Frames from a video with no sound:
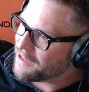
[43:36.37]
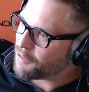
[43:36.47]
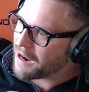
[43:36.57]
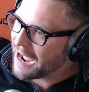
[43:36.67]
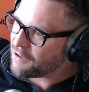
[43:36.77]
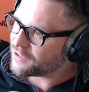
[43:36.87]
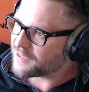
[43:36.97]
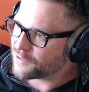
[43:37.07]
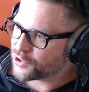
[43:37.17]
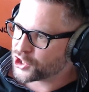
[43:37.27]
your
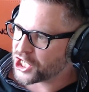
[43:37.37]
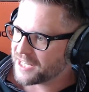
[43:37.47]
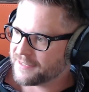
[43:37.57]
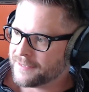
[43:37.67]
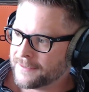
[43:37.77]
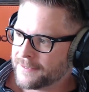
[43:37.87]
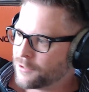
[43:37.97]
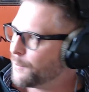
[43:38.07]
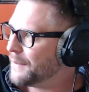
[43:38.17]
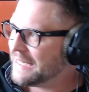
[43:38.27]
house to shit,
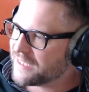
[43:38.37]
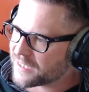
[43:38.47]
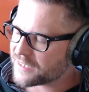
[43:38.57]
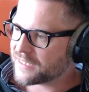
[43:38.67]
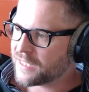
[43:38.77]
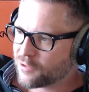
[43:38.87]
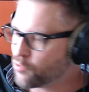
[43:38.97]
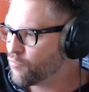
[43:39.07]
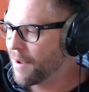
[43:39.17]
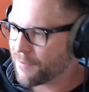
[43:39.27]
to pieces, to
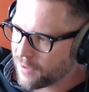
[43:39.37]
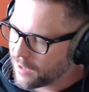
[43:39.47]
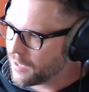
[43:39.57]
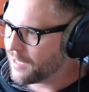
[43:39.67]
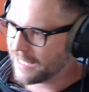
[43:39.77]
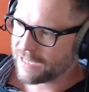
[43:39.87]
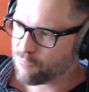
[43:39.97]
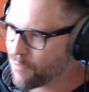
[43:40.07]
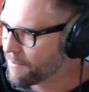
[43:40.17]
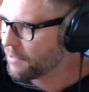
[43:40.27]
rubble. Like
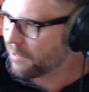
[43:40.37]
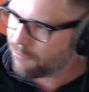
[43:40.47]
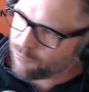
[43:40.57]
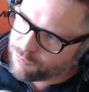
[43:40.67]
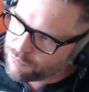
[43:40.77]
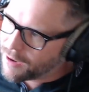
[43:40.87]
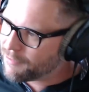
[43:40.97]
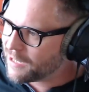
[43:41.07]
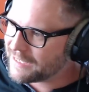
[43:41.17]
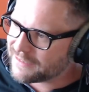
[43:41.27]

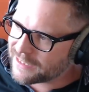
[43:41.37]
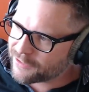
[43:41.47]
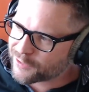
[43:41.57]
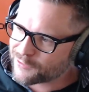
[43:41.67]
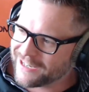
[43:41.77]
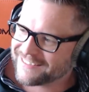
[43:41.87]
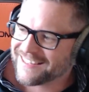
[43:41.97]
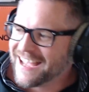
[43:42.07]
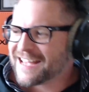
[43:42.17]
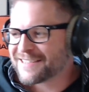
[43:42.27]
rubbleizing your street,
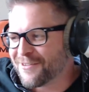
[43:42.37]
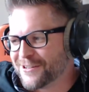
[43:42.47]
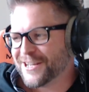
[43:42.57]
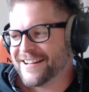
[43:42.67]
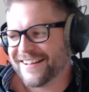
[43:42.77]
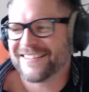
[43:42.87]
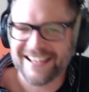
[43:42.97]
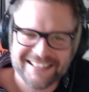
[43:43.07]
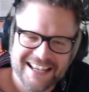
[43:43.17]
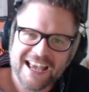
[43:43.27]
as No Agenda
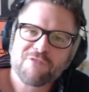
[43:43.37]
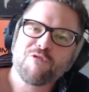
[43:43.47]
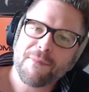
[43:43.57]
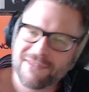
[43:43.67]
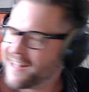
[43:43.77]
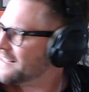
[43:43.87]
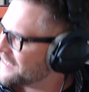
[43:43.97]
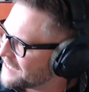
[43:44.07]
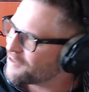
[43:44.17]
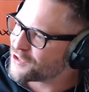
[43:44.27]
says,
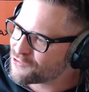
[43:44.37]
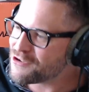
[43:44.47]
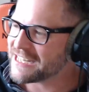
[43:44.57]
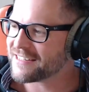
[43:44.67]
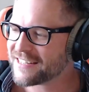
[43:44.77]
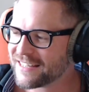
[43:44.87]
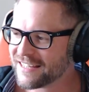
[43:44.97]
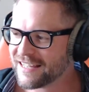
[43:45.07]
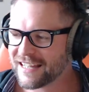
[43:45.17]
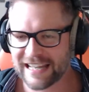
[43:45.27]
rubbleizing your street.
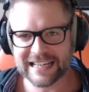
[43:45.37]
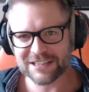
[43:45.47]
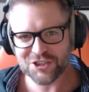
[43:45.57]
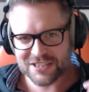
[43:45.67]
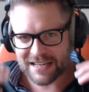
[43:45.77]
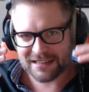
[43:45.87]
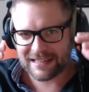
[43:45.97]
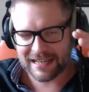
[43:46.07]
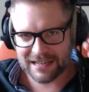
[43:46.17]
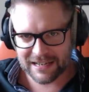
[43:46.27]
Like, just,
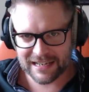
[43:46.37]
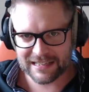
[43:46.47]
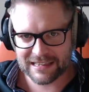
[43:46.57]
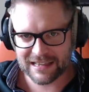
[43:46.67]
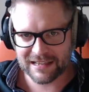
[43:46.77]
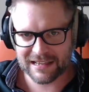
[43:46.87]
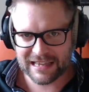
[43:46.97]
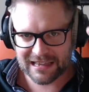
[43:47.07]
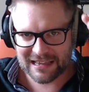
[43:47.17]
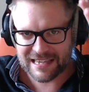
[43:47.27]
like,
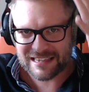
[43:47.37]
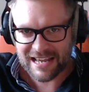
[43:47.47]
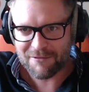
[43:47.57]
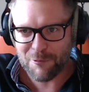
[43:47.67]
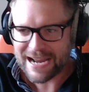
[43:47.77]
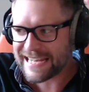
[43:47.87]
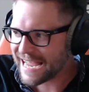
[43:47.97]
that, why?